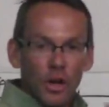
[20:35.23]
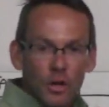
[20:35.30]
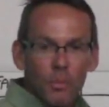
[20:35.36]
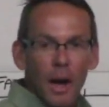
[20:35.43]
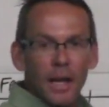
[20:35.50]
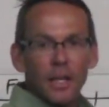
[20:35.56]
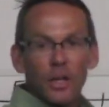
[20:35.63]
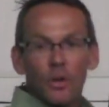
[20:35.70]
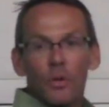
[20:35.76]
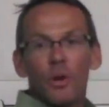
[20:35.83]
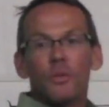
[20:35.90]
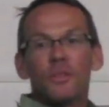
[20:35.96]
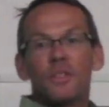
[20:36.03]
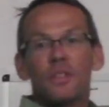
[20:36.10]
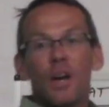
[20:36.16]
undermining your
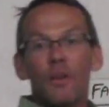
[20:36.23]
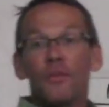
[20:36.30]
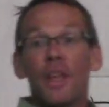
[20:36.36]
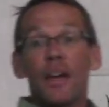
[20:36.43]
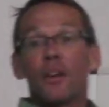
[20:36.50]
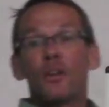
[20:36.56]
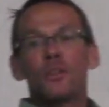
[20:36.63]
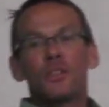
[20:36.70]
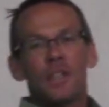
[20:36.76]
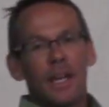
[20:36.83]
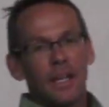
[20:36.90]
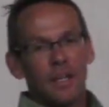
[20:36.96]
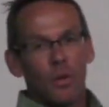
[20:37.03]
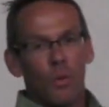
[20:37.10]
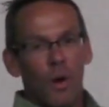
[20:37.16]
own self, not
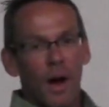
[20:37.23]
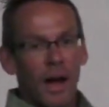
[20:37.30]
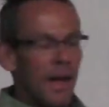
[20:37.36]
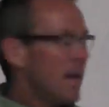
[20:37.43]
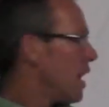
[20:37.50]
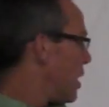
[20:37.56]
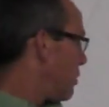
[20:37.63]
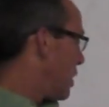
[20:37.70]
understanding the why,